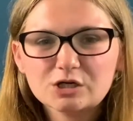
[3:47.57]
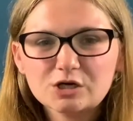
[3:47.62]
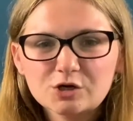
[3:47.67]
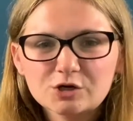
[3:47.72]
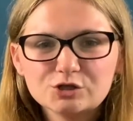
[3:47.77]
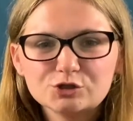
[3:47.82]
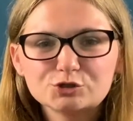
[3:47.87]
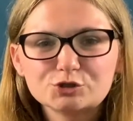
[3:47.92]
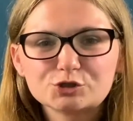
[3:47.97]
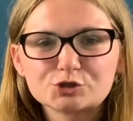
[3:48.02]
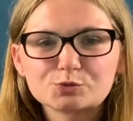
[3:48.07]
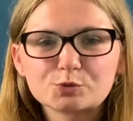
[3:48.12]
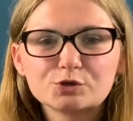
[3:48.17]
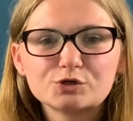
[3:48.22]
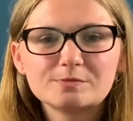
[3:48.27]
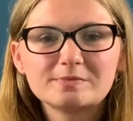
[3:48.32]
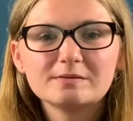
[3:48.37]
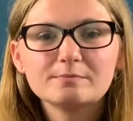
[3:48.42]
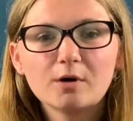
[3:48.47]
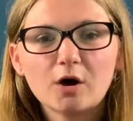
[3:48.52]
You'll just want to
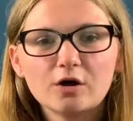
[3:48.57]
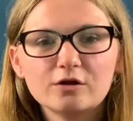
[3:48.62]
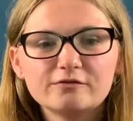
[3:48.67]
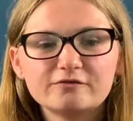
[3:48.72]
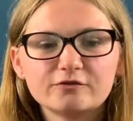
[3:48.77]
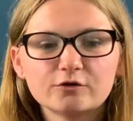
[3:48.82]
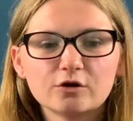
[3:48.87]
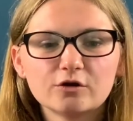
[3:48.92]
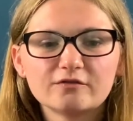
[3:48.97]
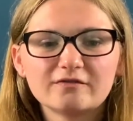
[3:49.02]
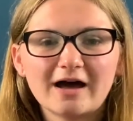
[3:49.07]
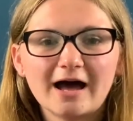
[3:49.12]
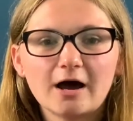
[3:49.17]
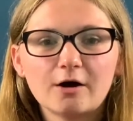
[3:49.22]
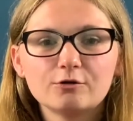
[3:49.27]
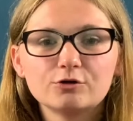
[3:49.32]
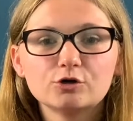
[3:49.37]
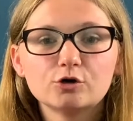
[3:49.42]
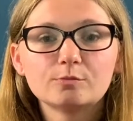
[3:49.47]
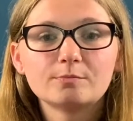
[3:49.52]
be mindful of how
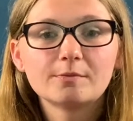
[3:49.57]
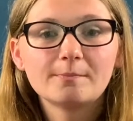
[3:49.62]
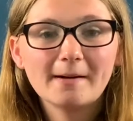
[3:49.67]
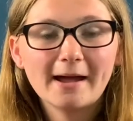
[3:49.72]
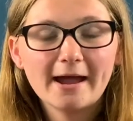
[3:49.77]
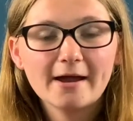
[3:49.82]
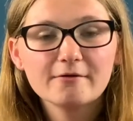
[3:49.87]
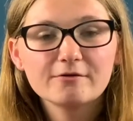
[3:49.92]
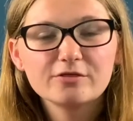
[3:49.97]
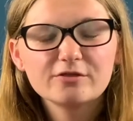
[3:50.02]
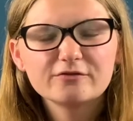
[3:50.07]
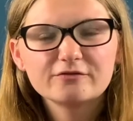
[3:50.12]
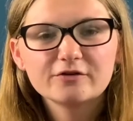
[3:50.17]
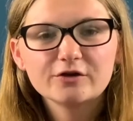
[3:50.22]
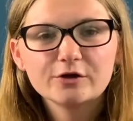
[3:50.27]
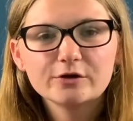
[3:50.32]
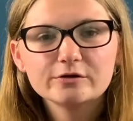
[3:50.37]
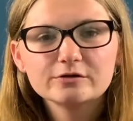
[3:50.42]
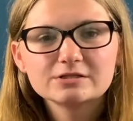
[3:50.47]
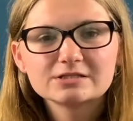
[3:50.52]
you're preparing the
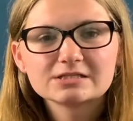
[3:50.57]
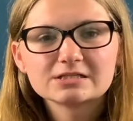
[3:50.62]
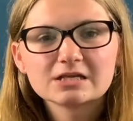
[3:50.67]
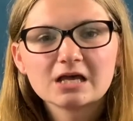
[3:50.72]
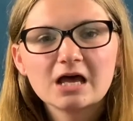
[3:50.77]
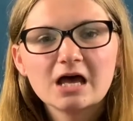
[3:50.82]
foods.